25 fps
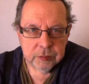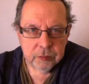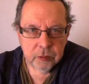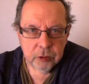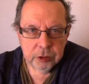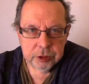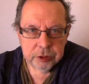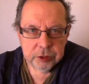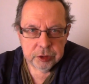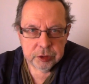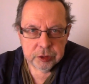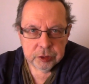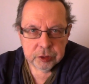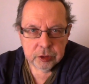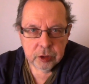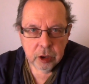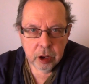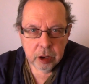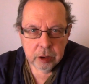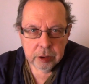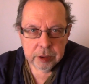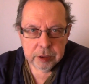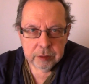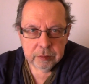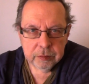voices
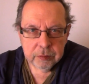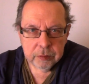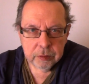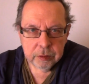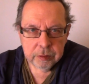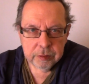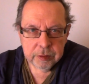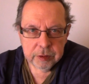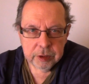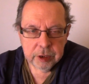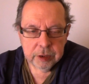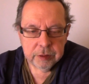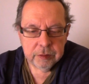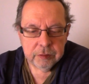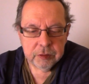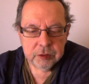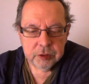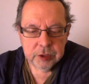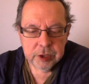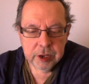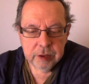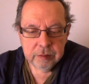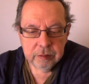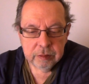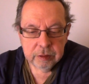calling for the end of
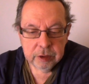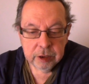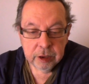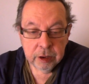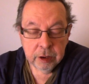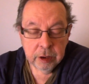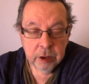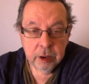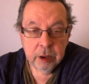slavery